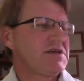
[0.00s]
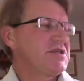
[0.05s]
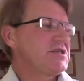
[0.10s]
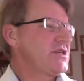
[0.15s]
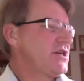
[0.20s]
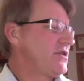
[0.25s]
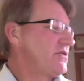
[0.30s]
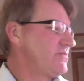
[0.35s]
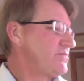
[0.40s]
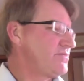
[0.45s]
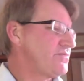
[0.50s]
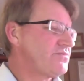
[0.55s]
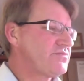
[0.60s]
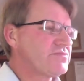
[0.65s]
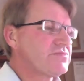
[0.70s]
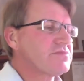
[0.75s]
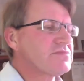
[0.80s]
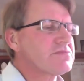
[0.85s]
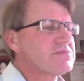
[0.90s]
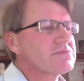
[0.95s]
So
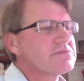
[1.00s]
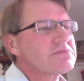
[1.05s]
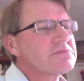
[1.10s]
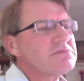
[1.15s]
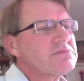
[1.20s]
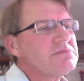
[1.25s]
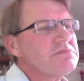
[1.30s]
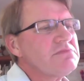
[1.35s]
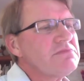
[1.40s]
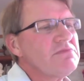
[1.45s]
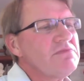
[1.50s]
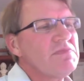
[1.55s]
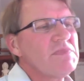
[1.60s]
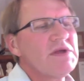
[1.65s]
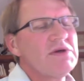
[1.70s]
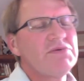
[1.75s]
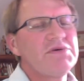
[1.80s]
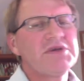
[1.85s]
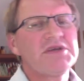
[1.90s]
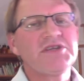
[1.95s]

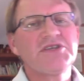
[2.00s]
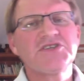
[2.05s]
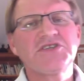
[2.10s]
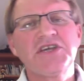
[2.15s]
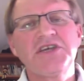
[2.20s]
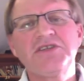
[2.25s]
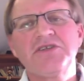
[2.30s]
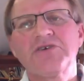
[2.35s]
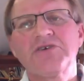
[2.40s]
we can see the